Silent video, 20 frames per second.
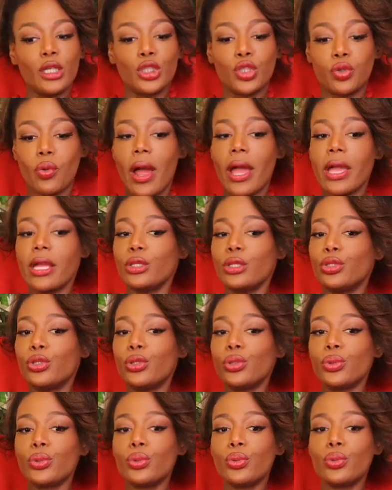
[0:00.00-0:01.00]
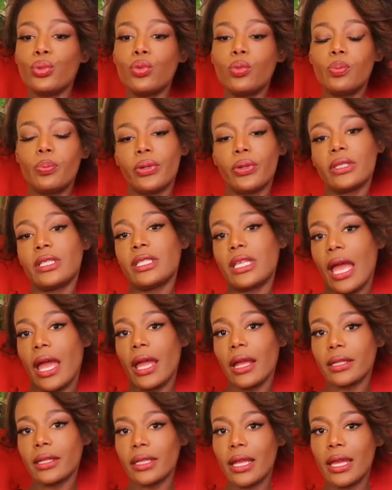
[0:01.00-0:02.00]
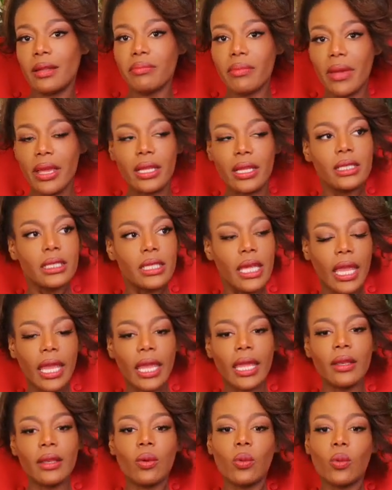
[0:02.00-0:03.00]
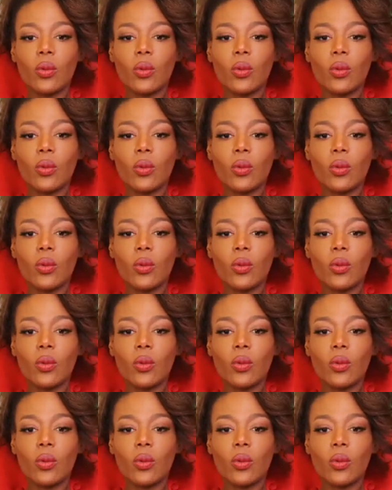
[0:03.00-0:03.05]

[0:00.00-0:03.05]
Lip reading: trying to protect and maintain